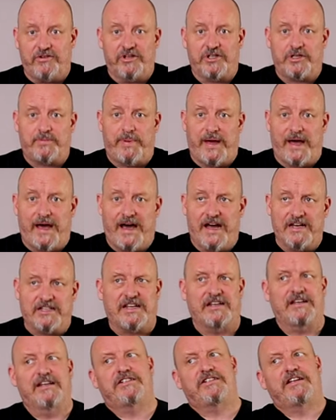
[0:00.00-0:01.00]
on your
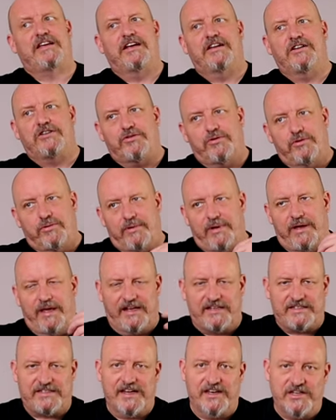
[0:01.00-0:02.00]
sparge, unless you're going to
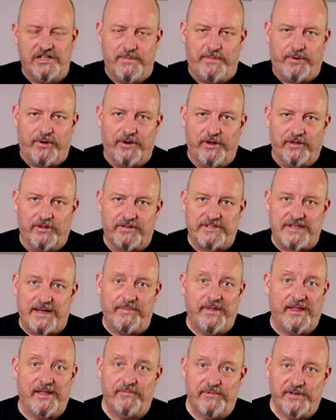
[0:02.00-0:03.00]
extend your boil or
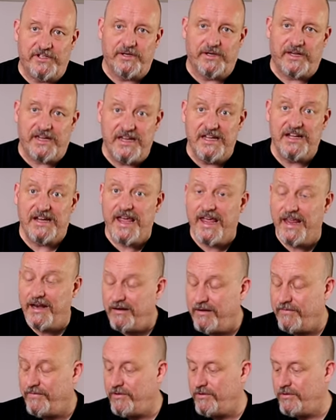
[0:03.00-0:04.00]
something, which you
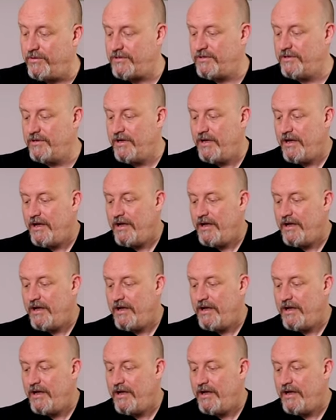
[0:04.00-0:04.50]
can, of course.